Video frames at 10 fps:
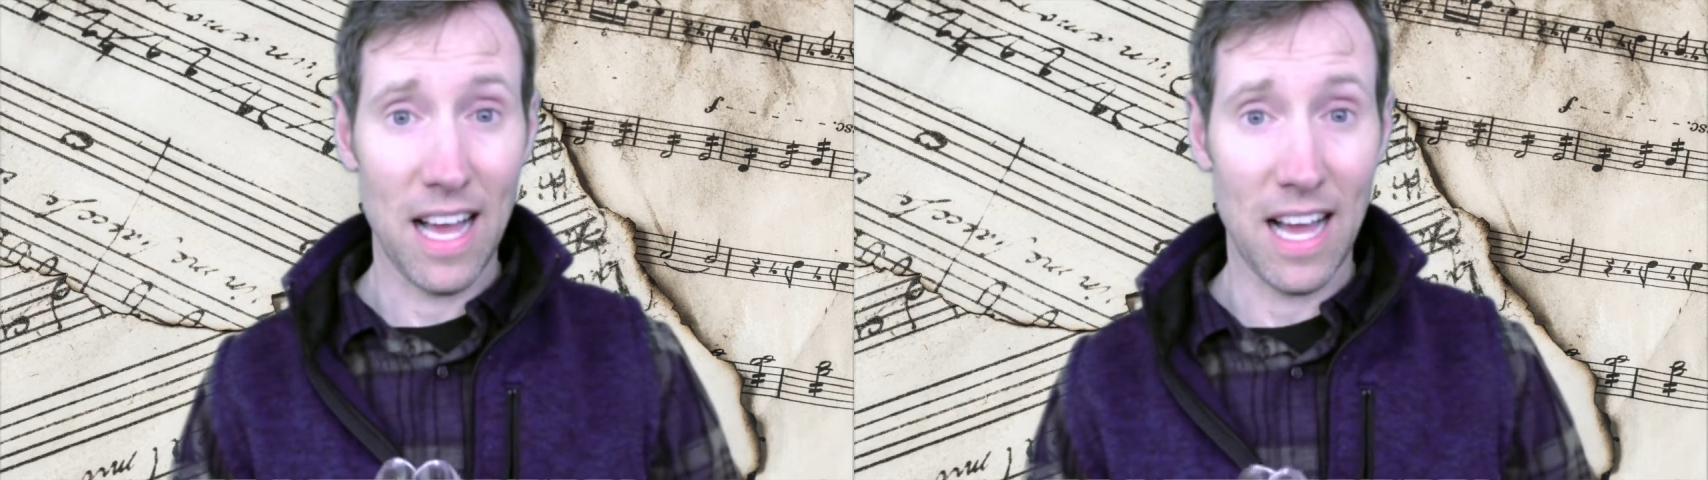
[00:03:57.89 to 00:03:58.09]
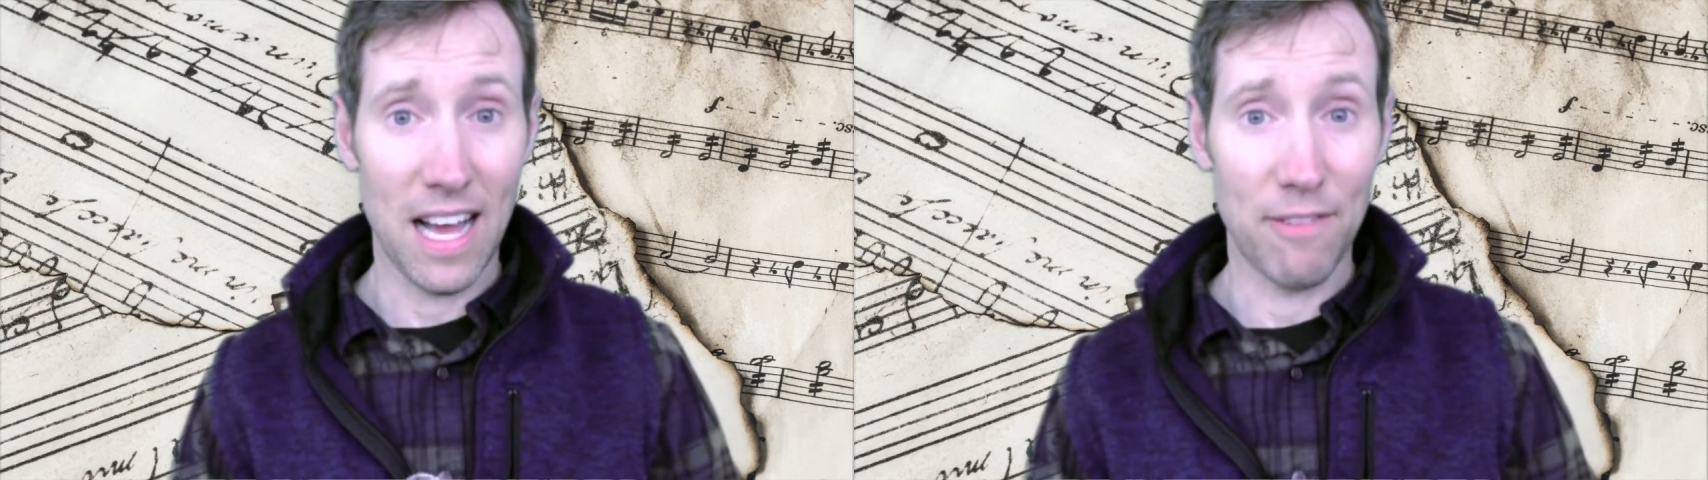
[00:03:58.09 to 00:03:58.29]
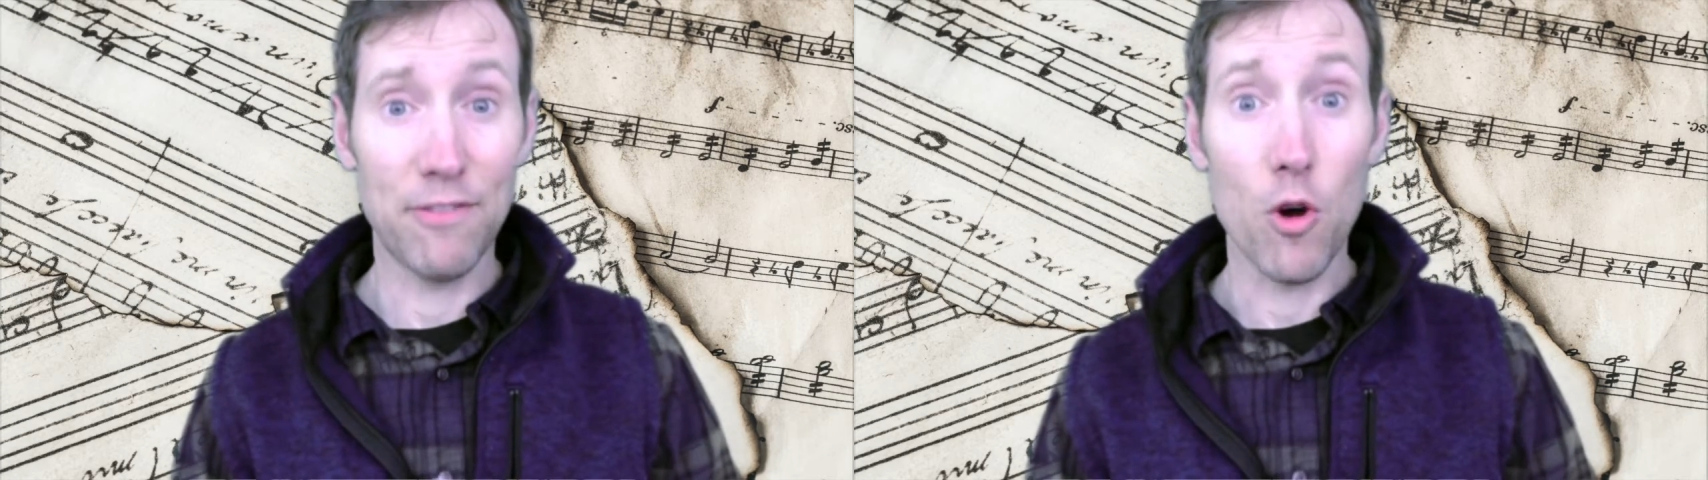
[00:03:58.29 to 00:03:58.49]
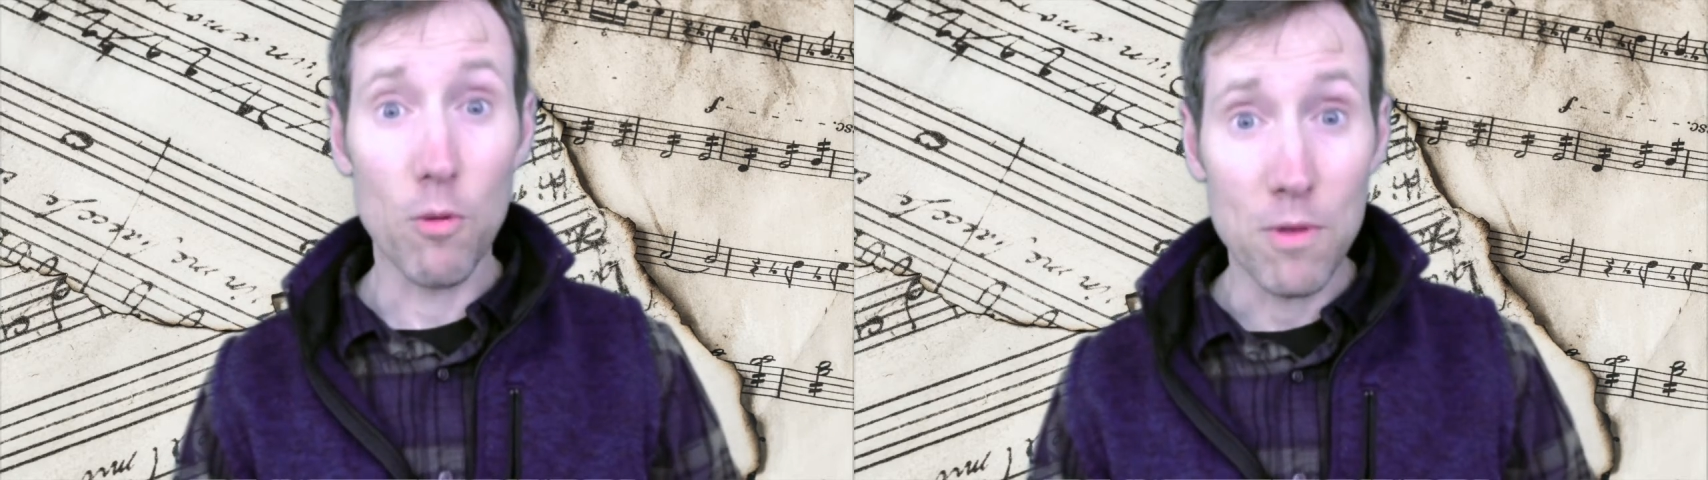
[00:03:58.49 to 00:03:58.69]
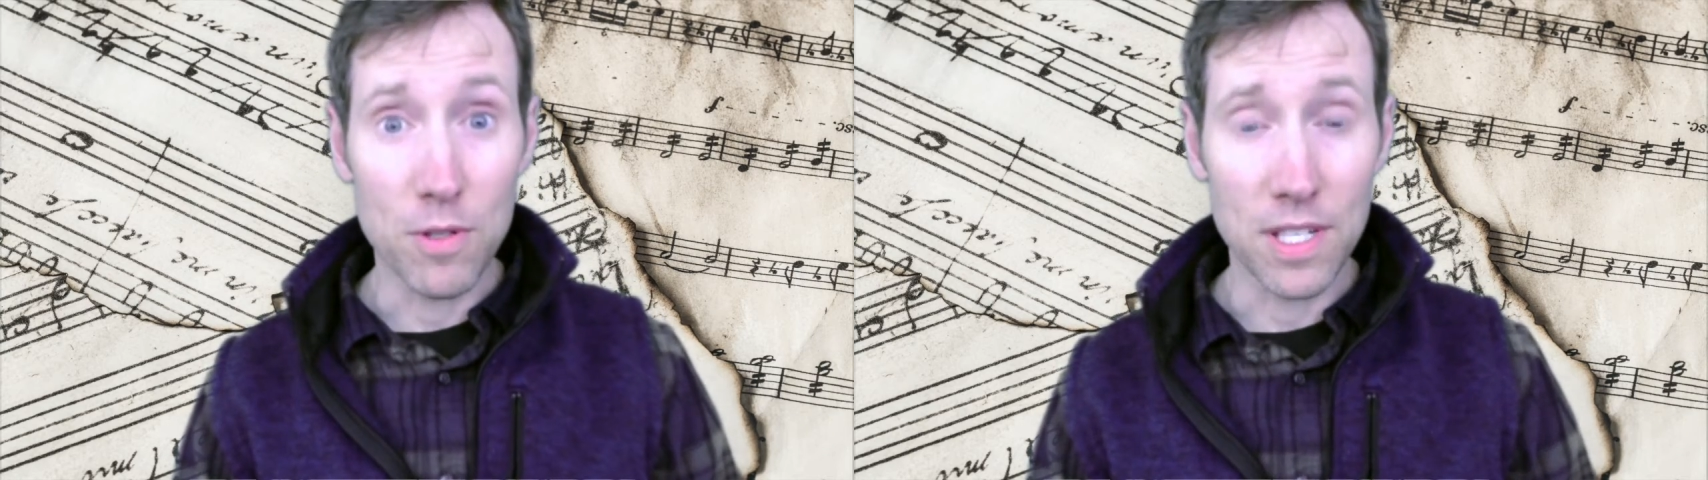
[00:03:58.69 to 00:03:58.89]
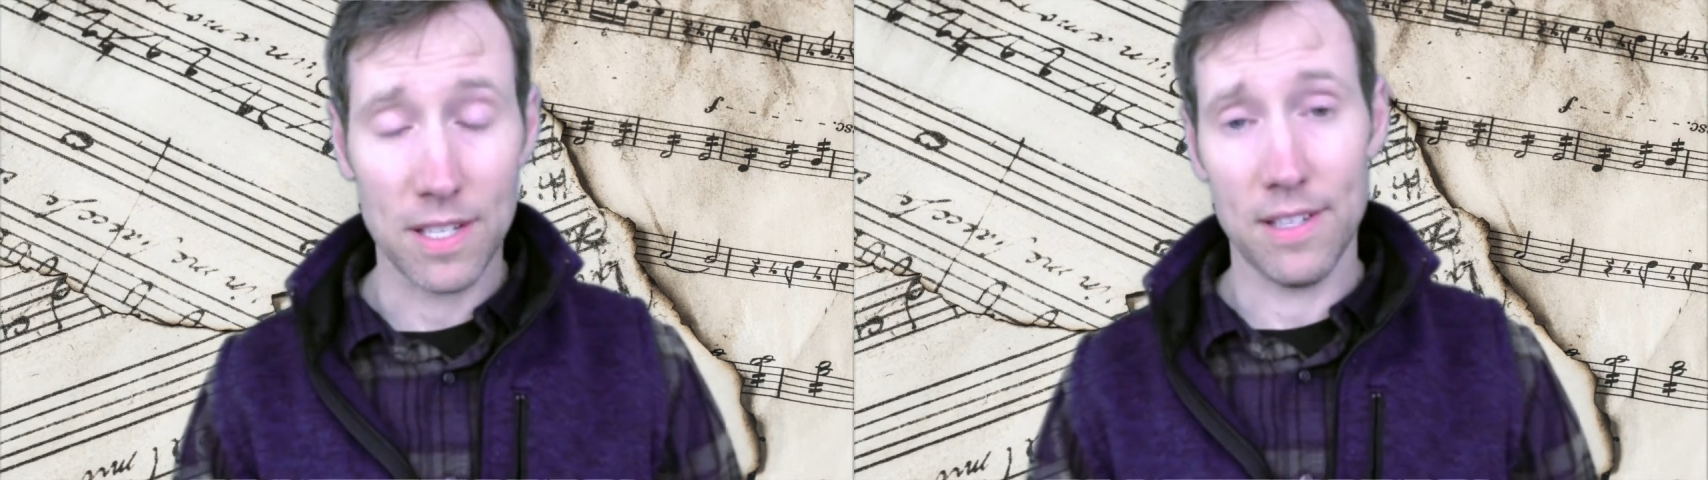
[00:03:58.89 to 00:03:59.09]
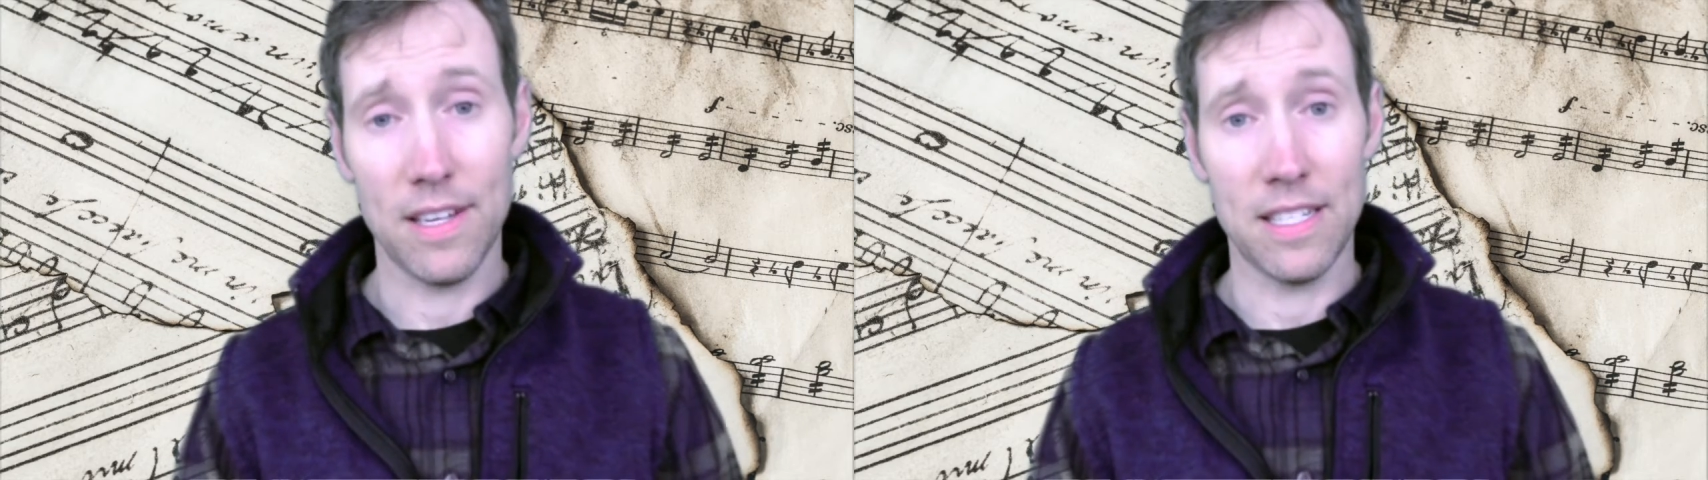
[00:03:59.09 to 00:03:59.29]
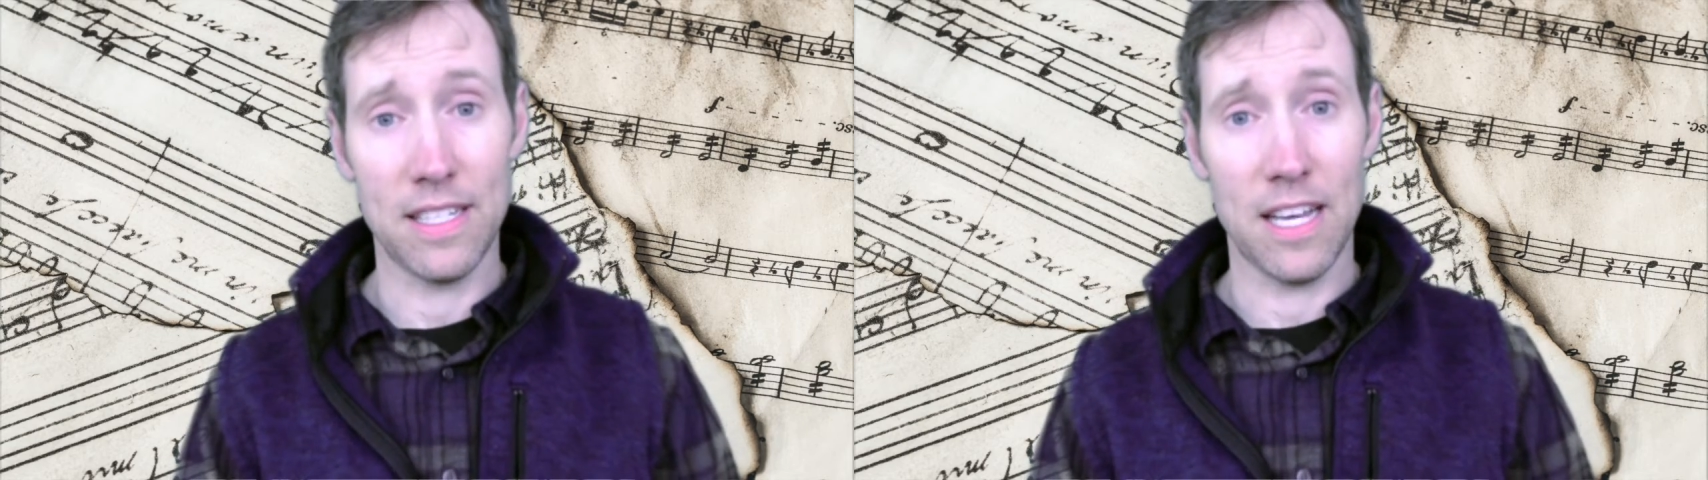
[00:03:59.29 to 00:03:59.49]
uh, folk music,
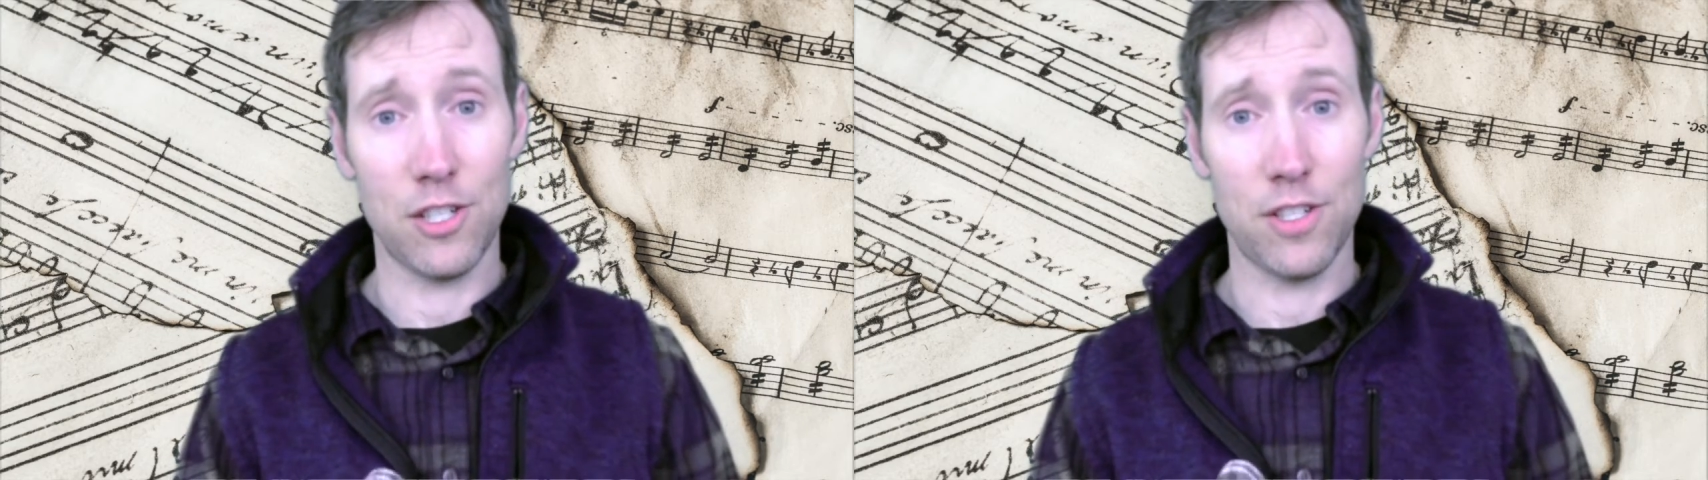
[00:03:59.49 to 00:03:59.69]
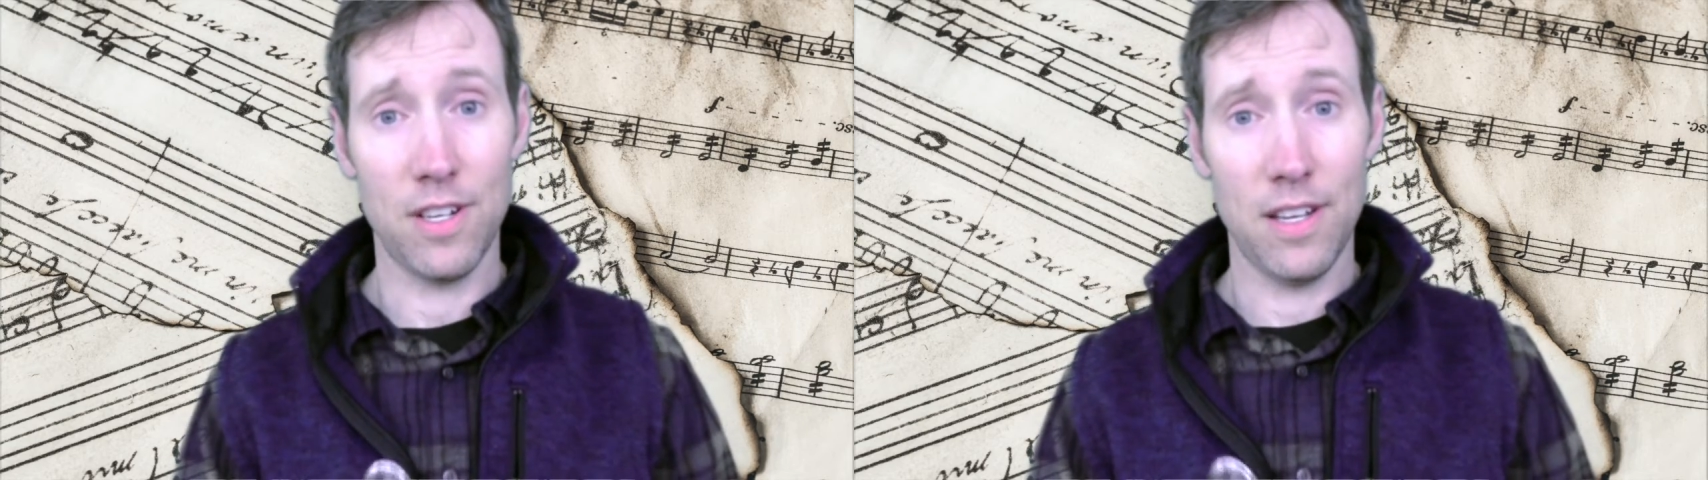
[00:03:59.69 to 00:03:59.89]
and such